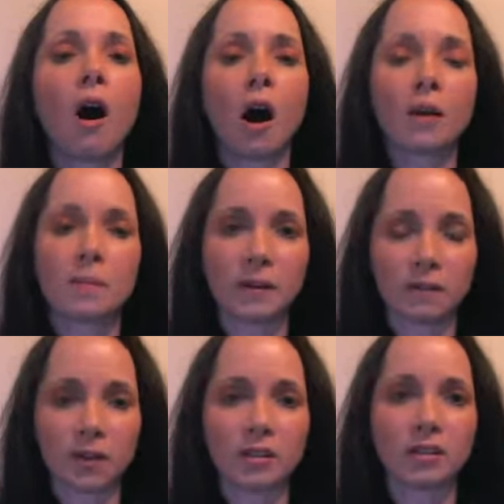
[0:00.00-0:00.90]
on my
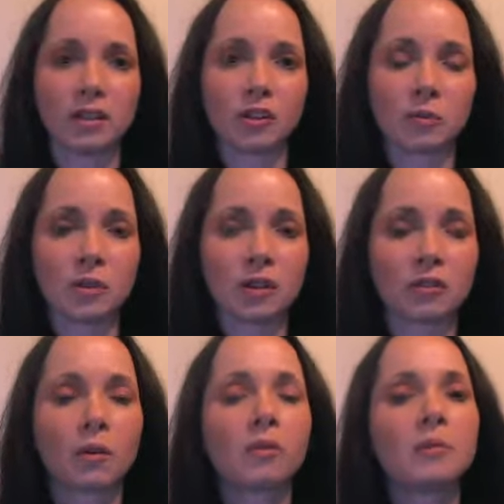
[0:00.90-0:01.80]
friends list,
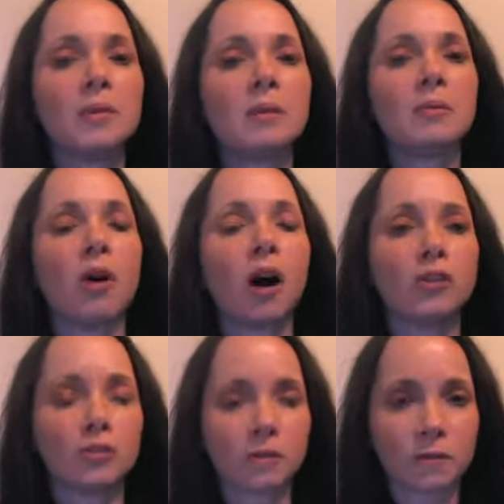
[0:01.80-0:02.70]
because those people
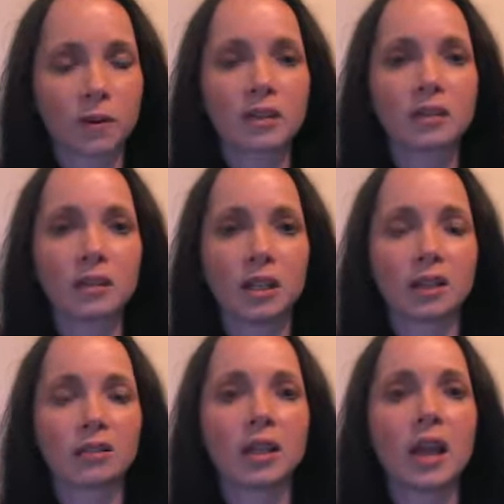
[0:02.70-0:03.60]
on your friends
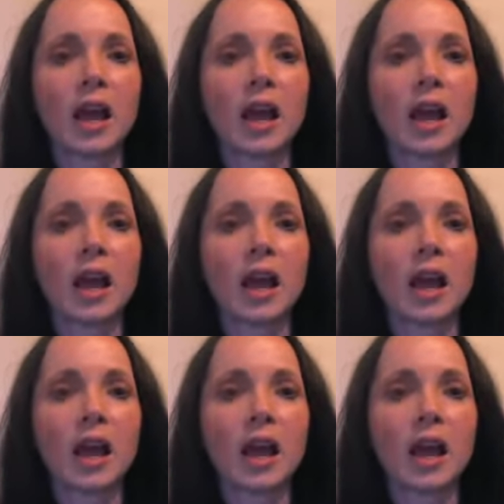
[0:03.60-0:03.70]
list,